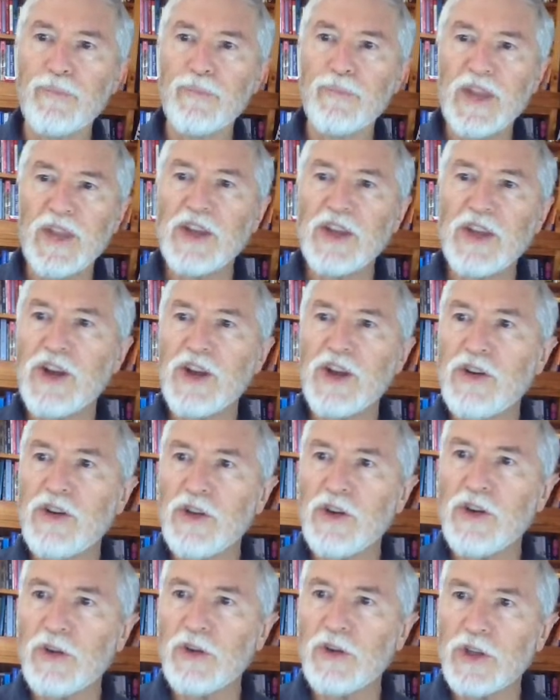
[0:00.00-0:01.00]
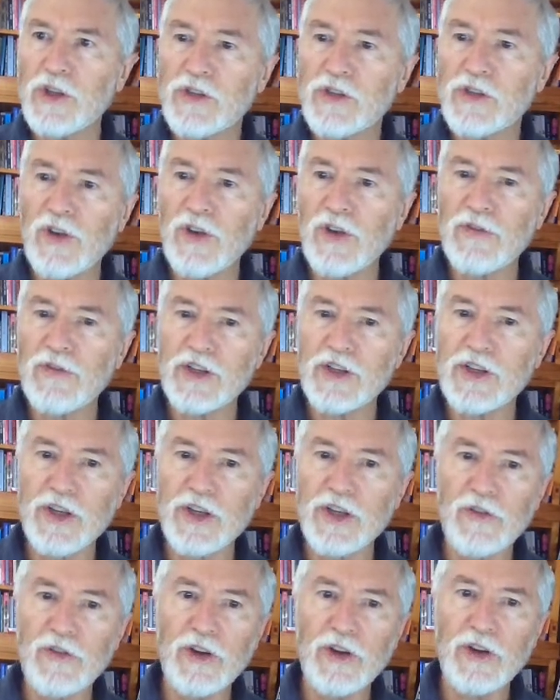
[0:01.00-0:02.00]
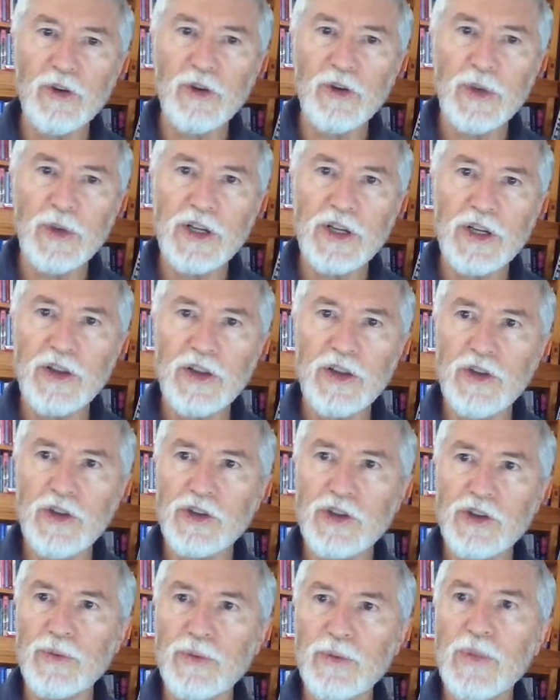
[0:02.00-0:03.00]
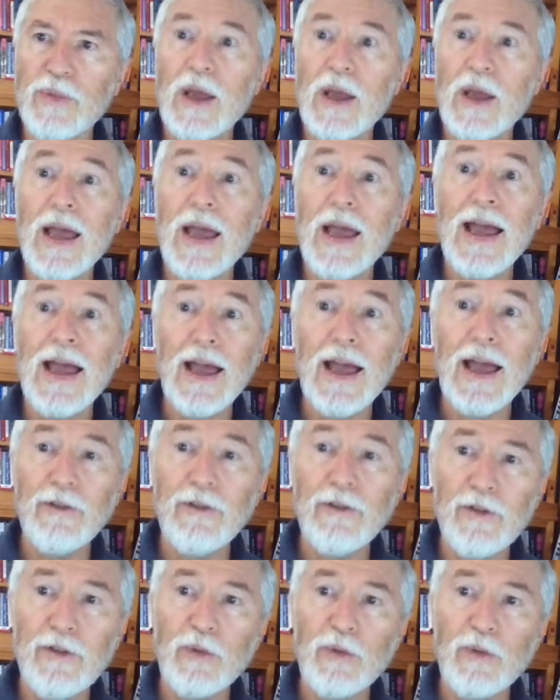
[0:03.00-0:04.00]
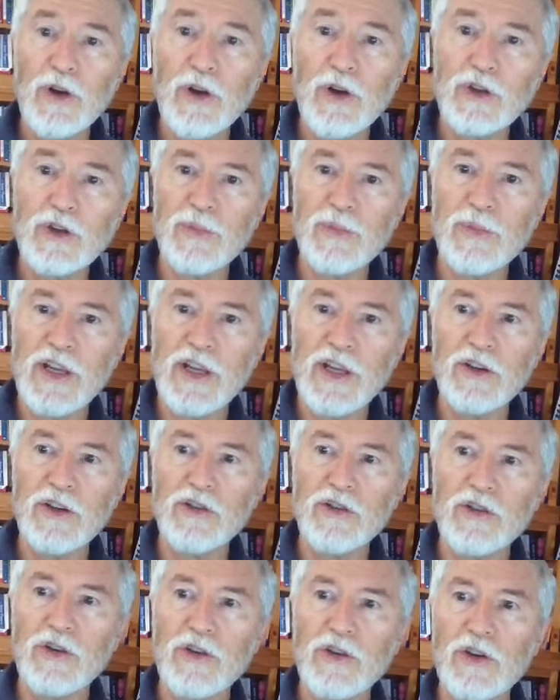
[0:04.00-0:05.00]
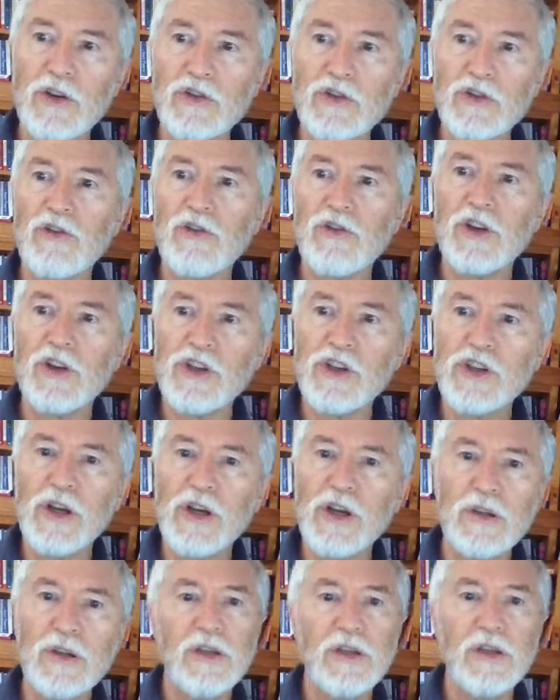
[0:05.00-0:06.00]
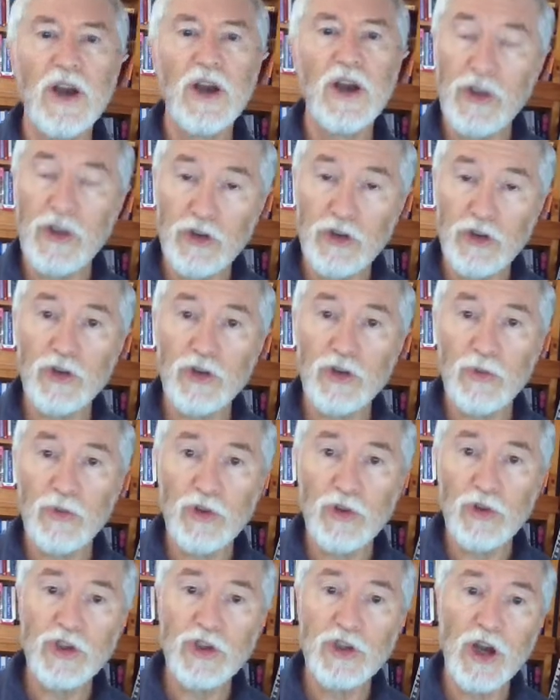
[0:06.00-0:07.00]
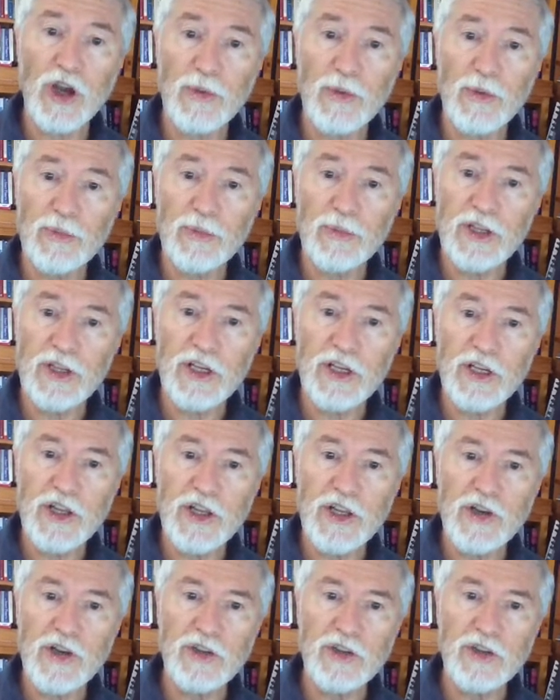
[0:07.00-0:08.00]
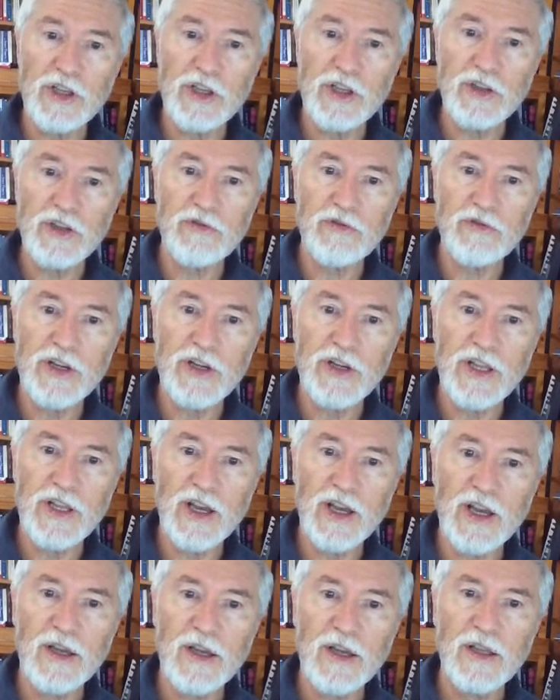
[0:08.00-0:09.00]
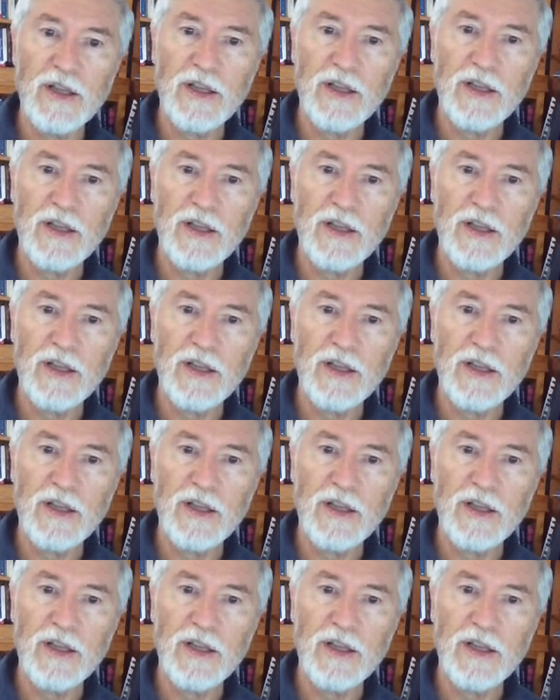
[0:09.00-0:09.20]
Now you don't need all this fluffy stuff. I normally don't use them. However, when I was a beginner astrologer, I used them all the time. I particularly used this grid here.